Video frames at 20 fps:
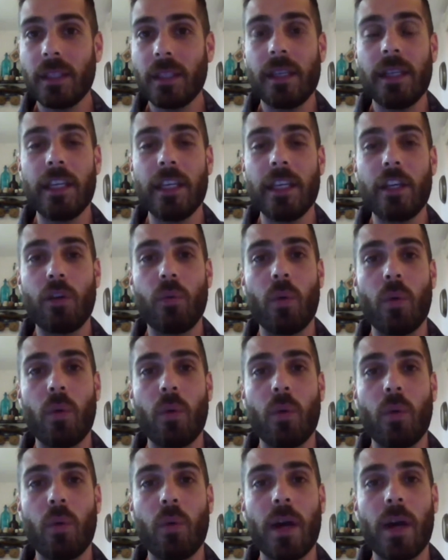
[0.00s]
in a
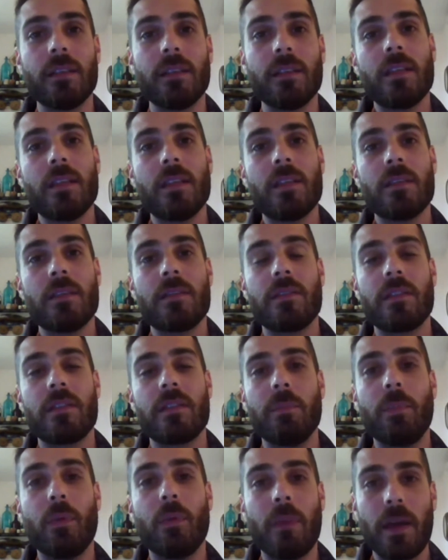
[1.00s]
quite
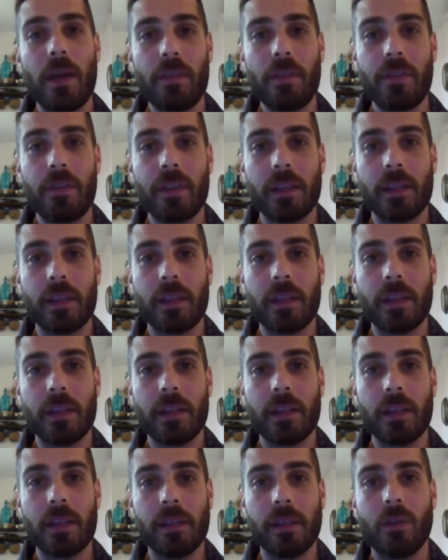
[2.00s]
simple method,
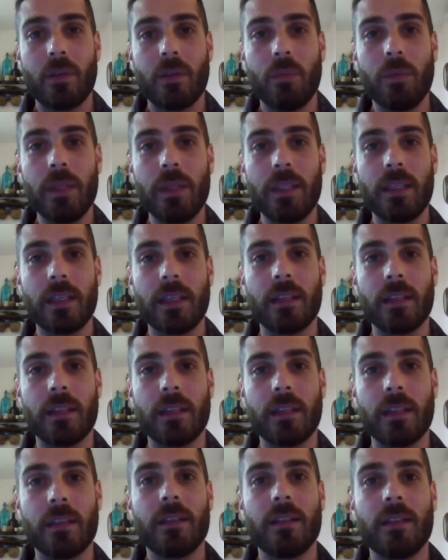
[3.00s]
we
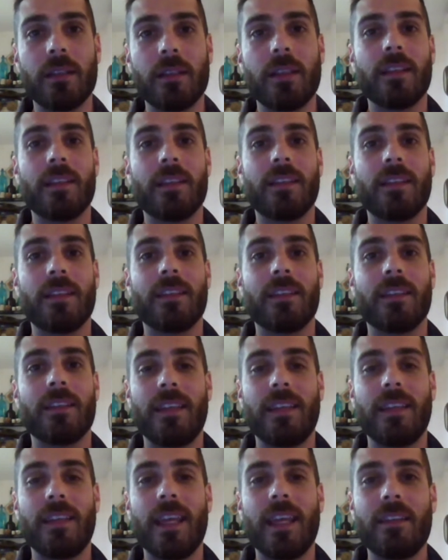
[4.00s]
can
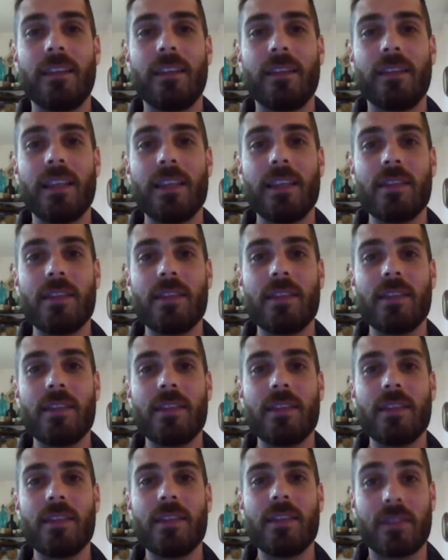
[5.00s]
take
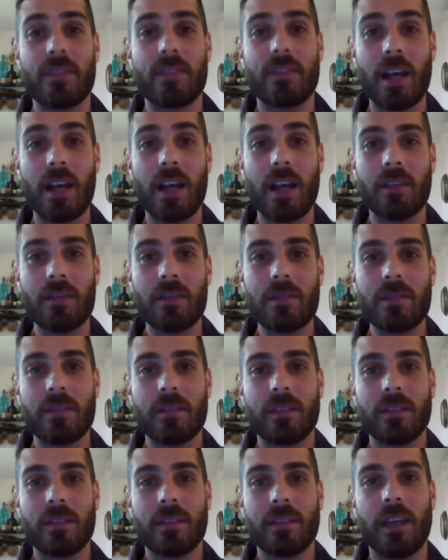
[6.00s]
these cells
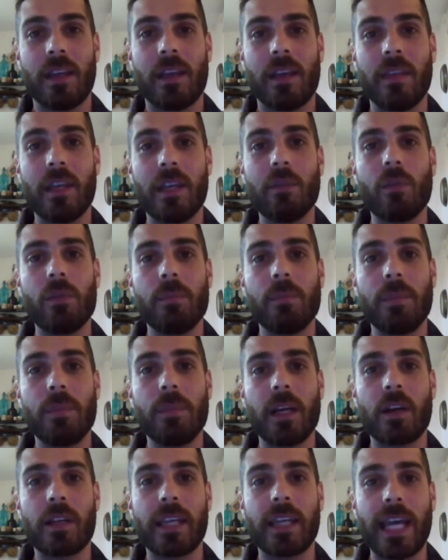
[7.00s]
and they will
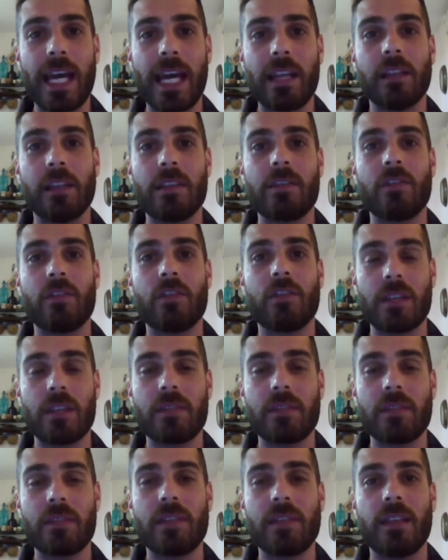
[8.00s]
be our catalyst
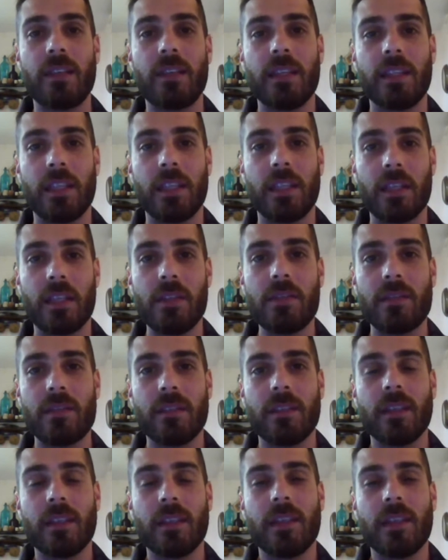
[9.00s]
just like the
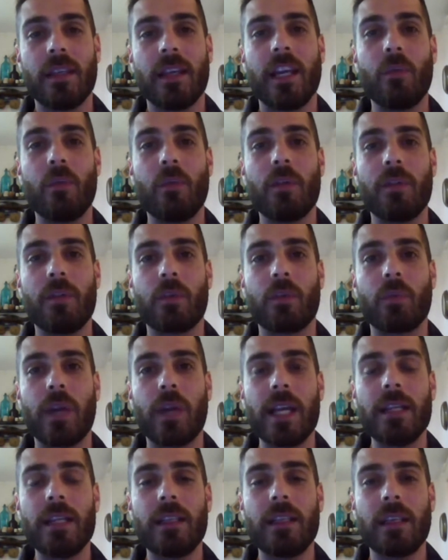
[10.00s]
yeast, and with the
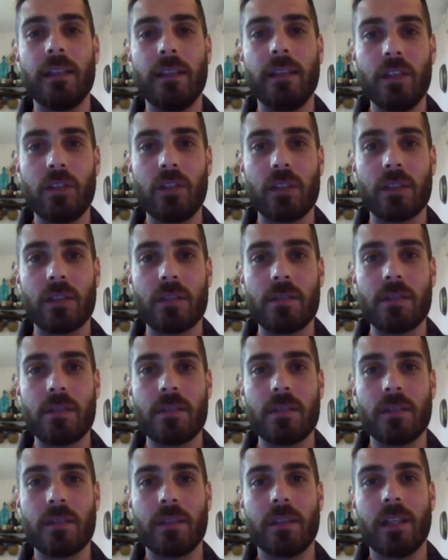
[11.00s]
right
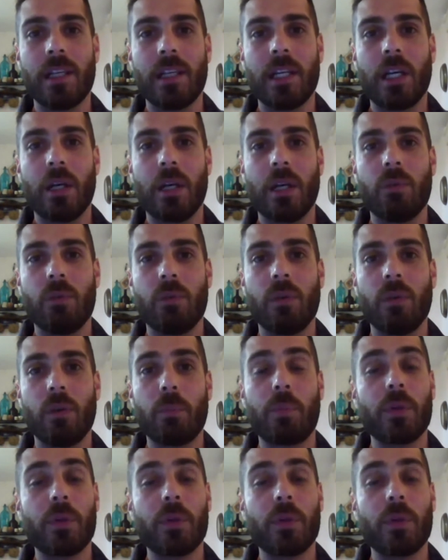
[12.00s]
conditions we will
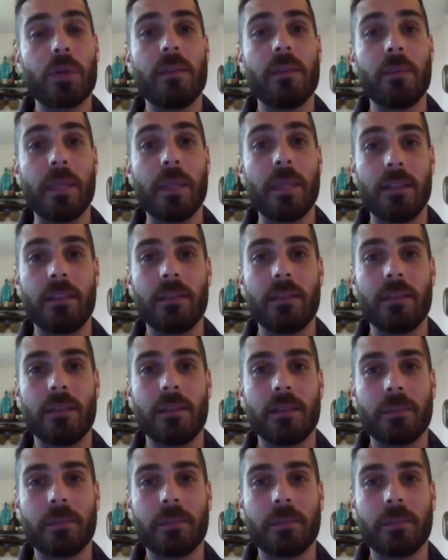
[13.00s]
produce the meat.